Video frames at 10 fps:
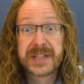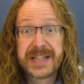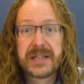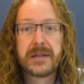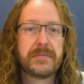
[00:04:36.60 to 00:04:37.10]

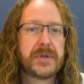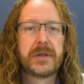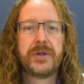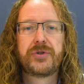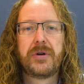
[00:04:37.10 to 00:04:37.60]
system to
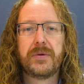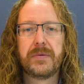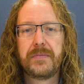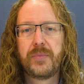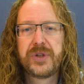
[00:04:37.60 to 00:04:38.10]
control,
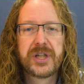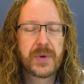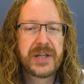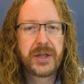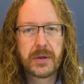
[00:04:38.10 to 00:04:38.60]
which is
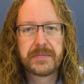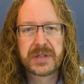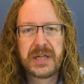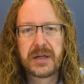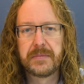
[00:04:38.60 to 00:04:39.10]
where the
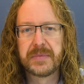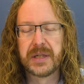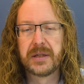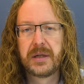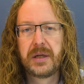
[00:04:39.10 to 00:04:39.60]
UMC comes
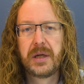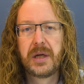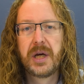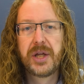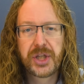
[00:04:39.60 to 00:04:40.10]
in.
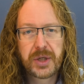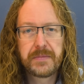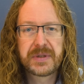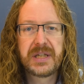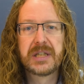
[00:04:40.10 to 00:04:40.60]
The
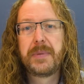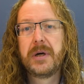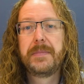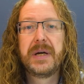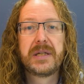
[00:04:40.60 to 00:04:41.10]
UMC is
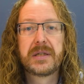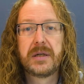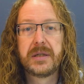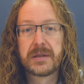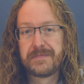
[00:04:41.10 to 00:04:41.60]
Polar Bear
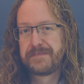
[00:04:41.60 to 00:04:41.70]
Design's